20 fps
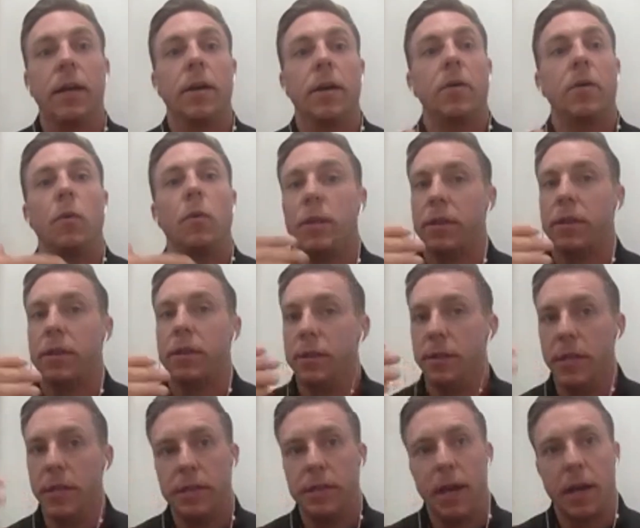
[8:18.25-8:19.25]
with
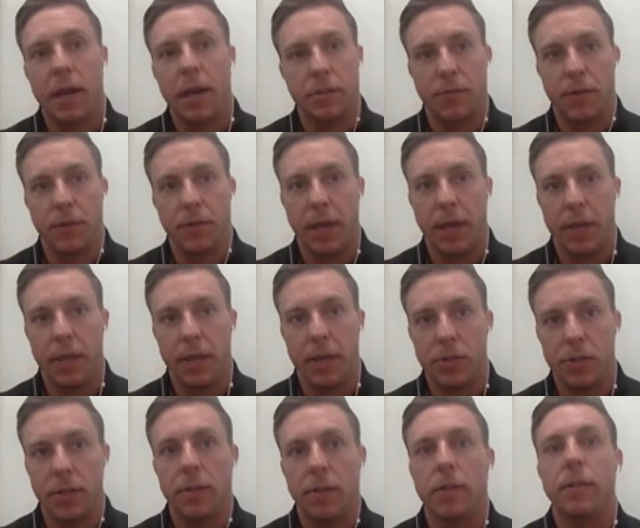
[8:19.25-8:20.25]
detoxification.
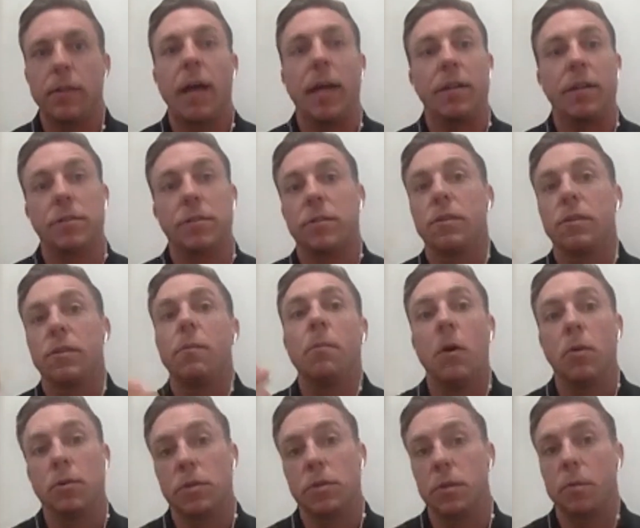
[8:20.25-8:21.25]
That's the
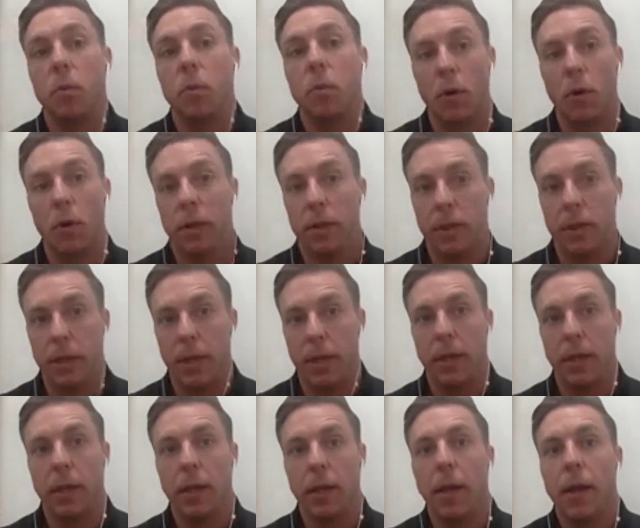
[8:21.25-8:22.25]
most important thing.
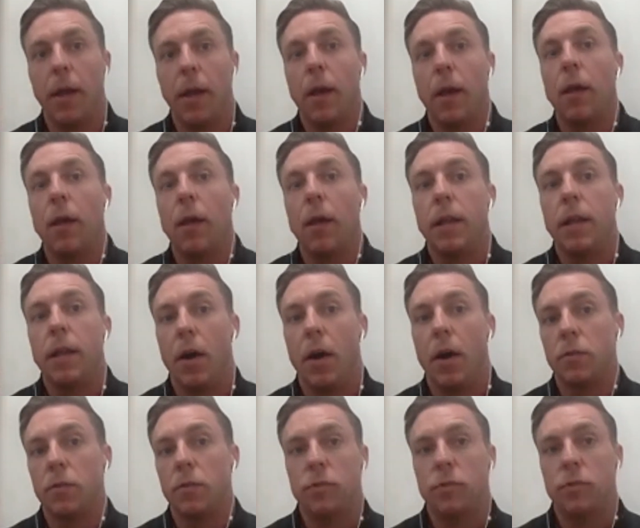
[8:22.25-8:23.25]
Now,
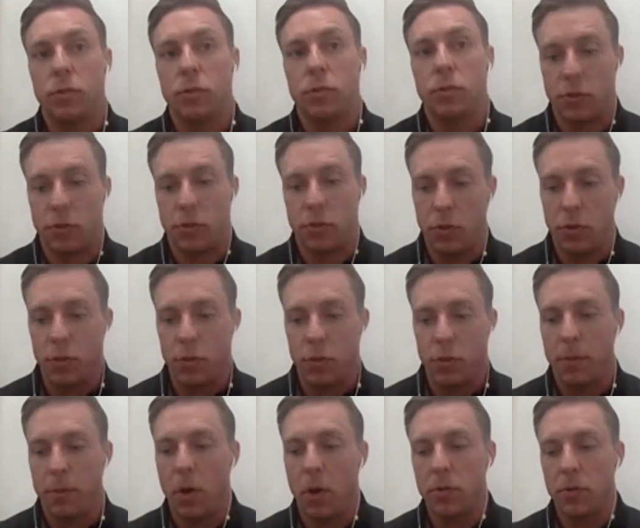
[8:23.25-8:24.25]
two of the
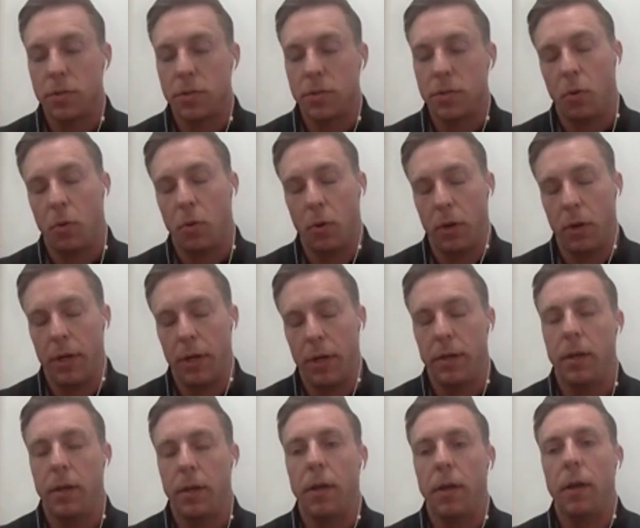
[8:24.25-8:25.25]
most important
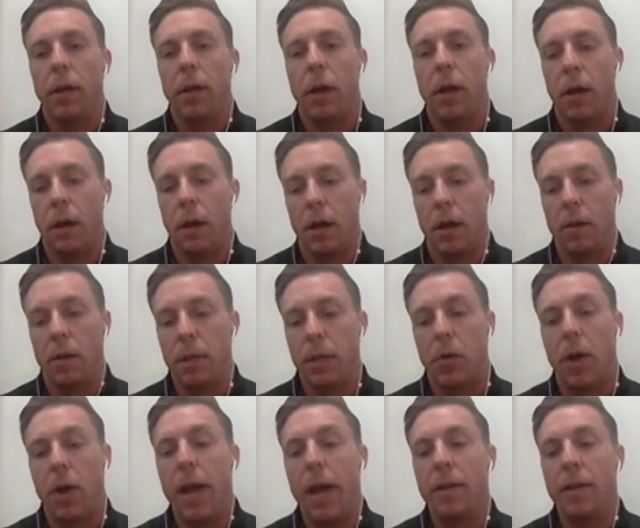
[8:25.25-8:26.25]

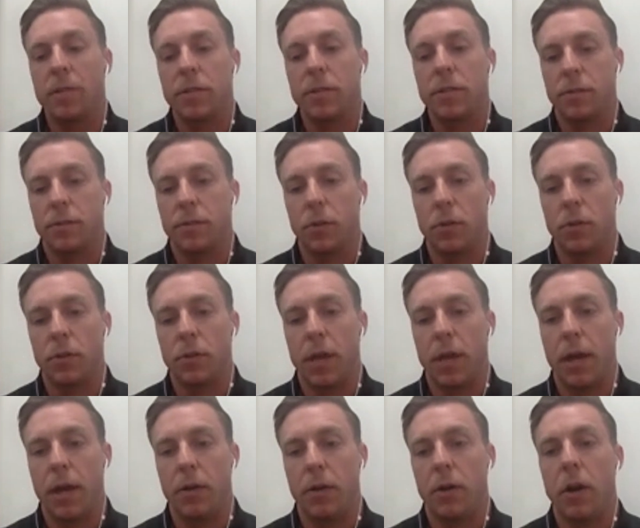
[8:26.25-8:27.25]
amino acids of
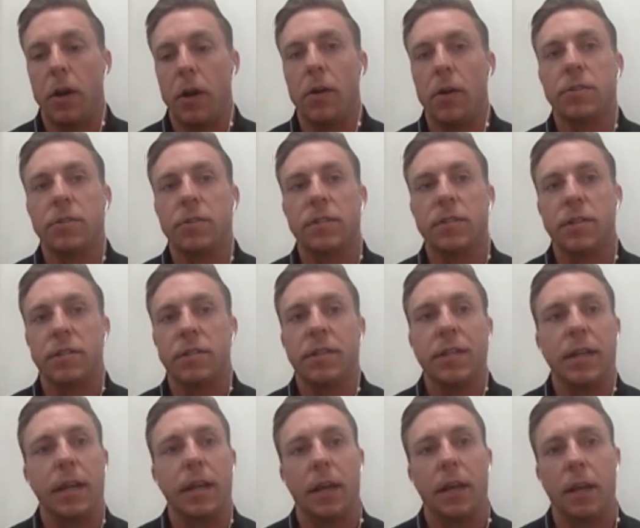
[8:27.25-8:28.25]
glutathione are
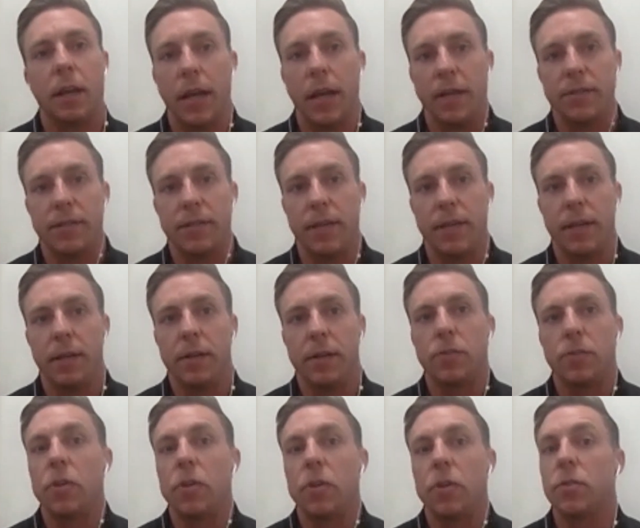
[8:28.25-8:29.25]
cysteine and glycine.
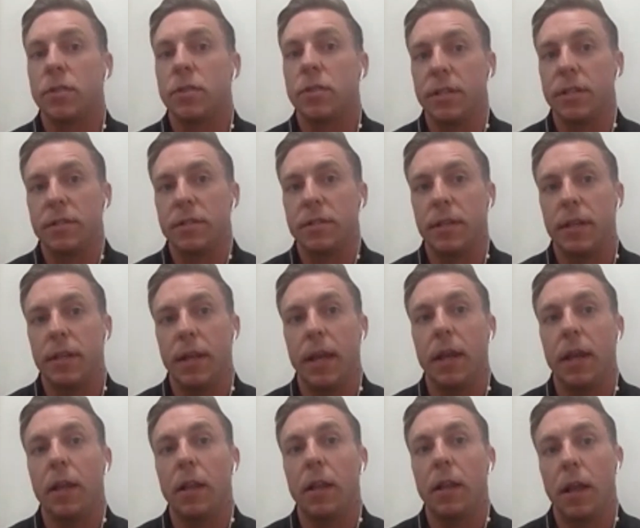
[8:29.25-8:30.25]
So, cysteine
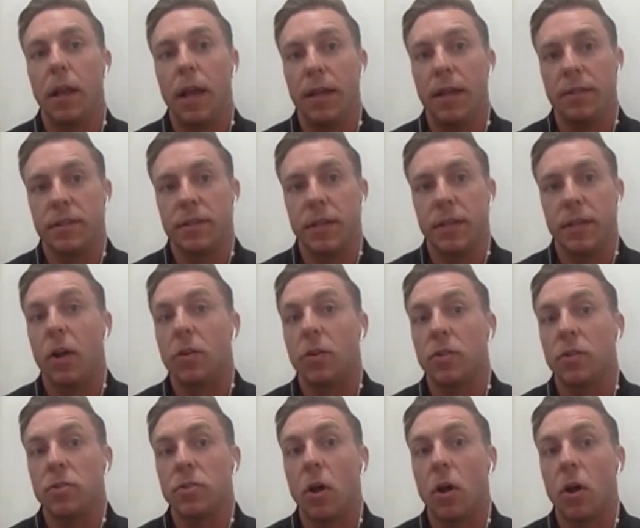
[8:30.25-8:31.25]
and glycine are
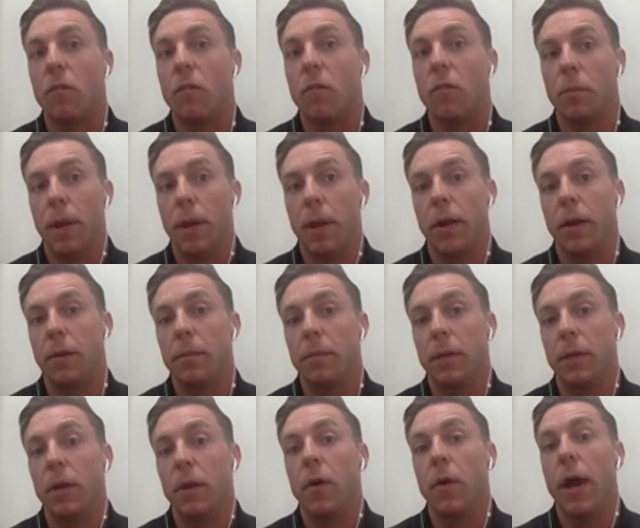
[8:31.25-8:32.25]
sulfur bearing
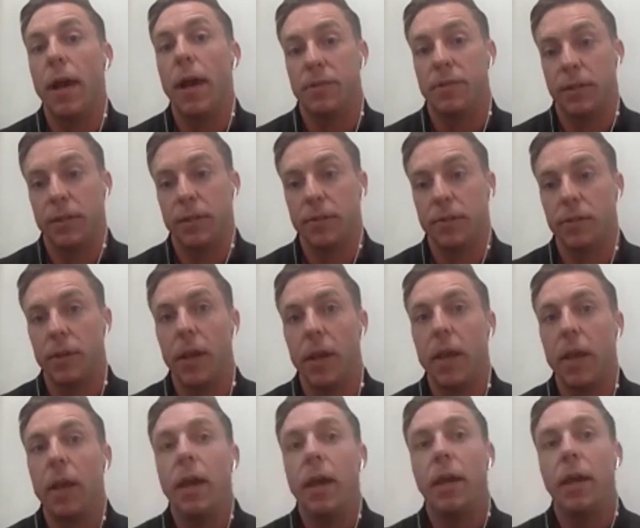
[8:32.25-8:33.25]
amino acids,
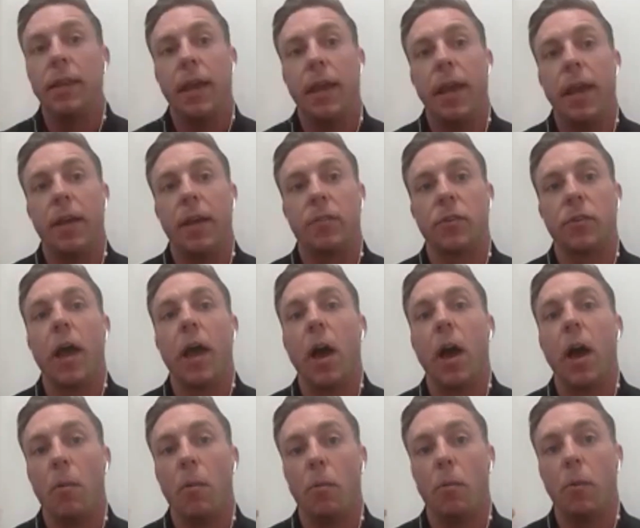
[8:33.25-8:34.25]
and they actually
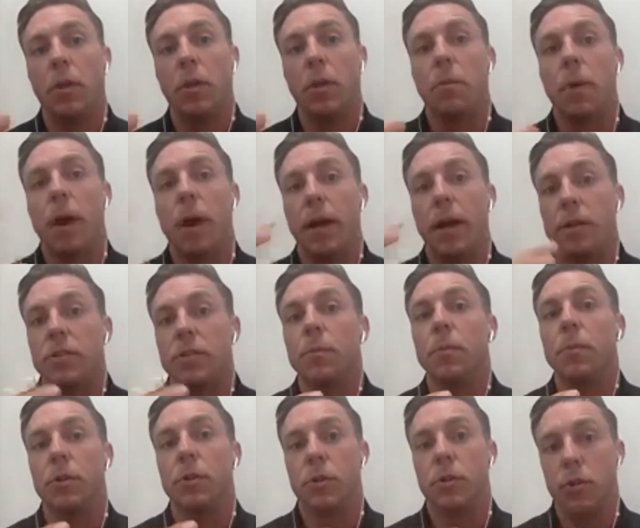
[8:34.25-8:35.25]
help with your body to
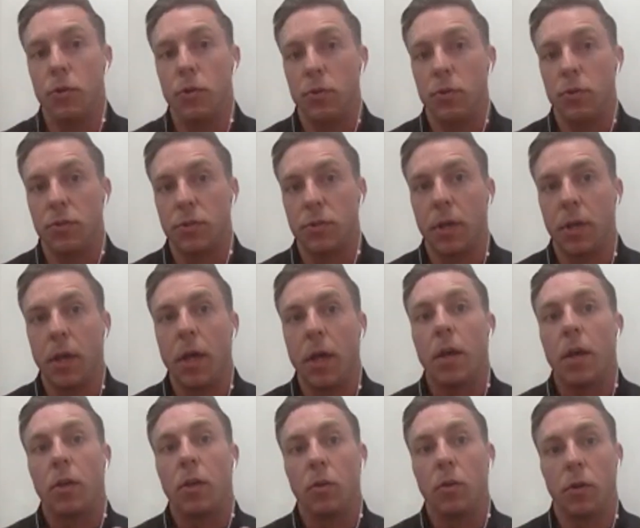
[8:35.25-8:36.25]
produce
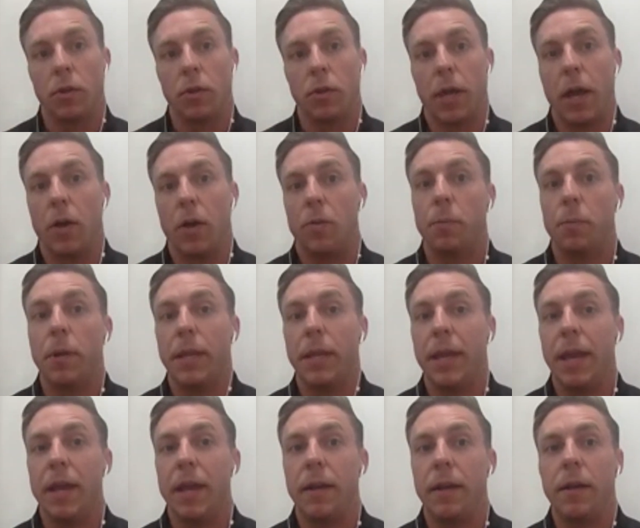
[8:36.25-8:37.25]
glutathione. But
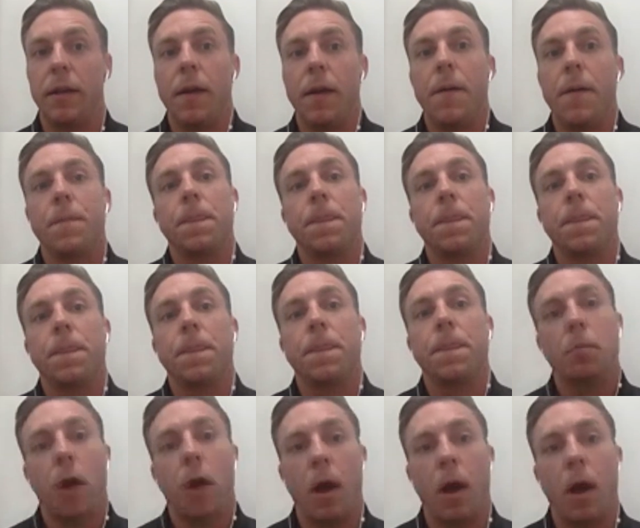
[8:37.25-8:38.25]
again, the
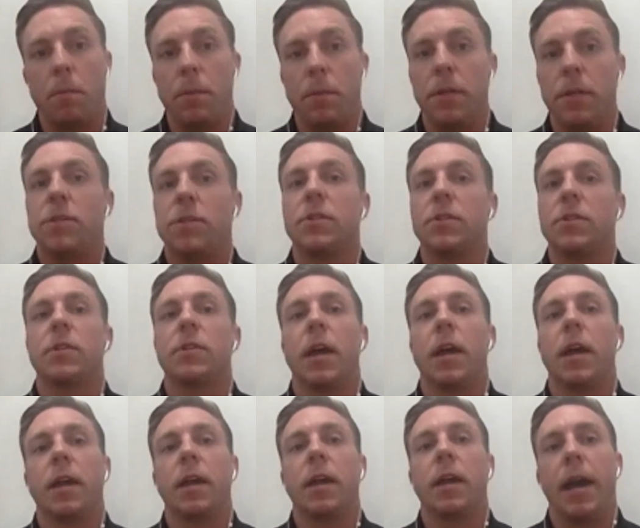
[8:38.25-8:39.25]
problem is
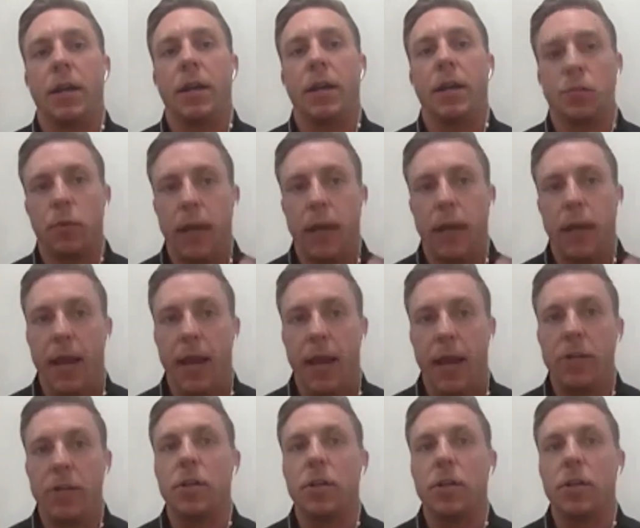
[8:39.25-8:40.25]
like as we
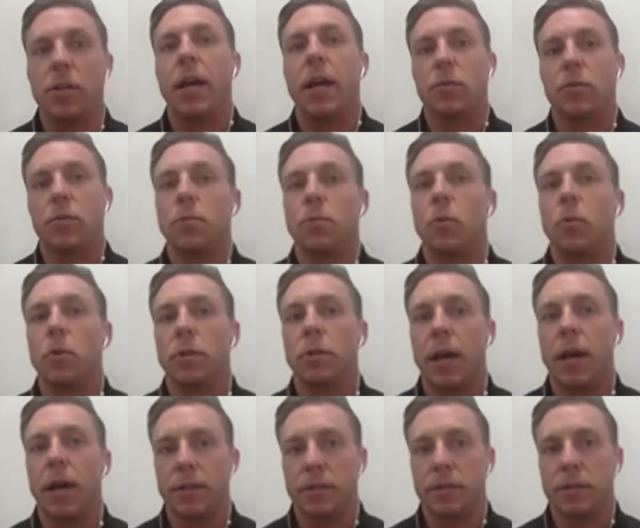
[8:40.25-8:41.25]
age, as we're exposed to
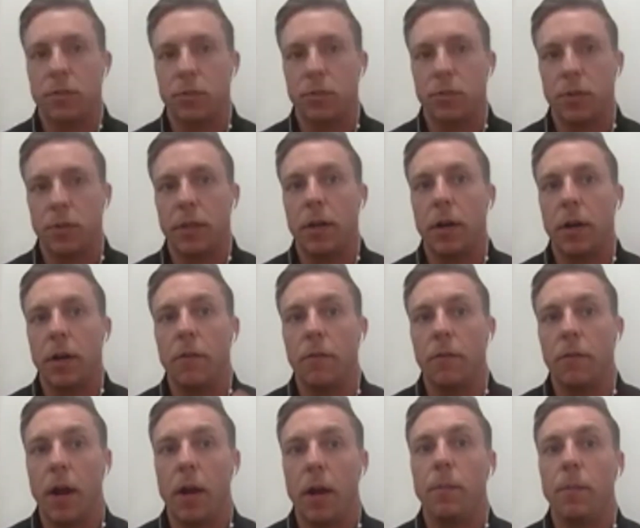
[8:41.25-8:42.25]
more toxins within our
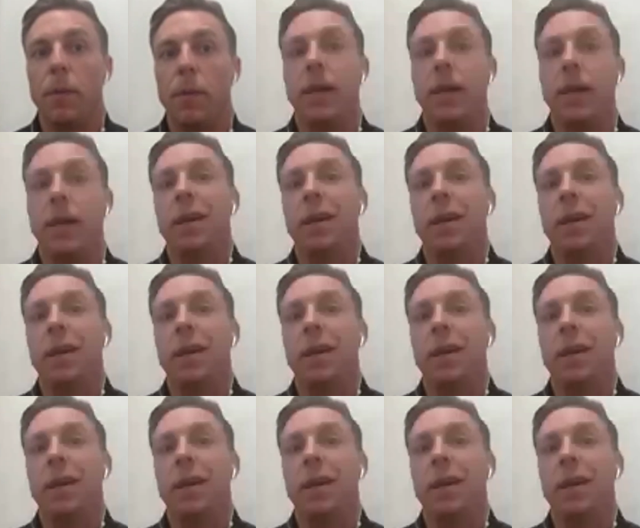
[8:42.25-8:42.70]
environment,